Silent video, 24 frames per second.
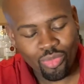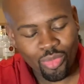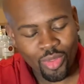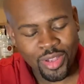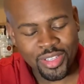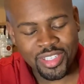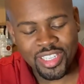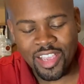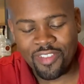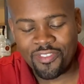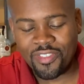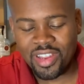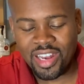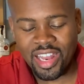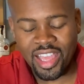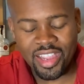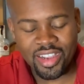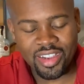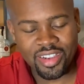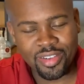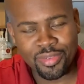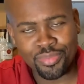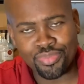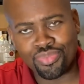So I feel
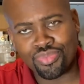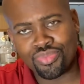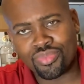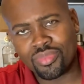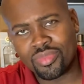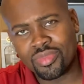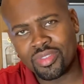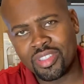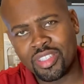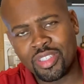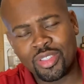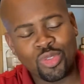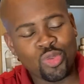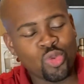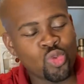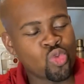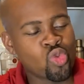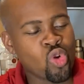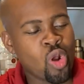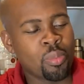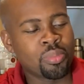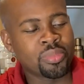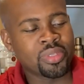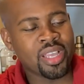like these two
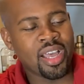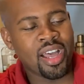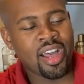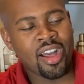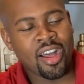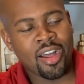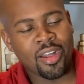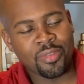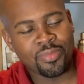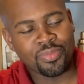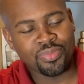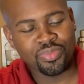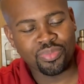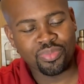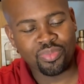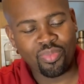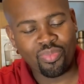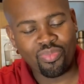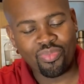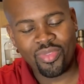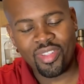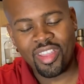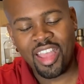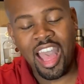rums are
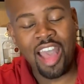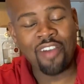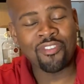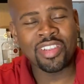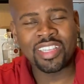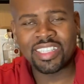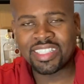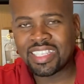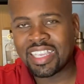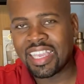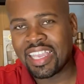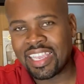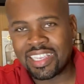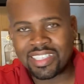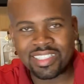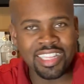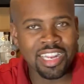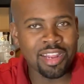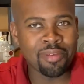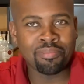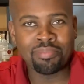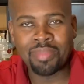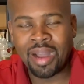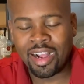having tasting
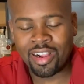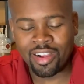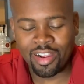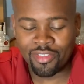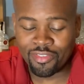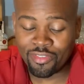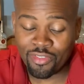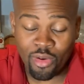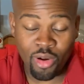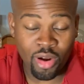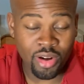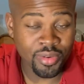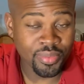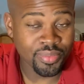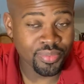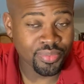them back and forth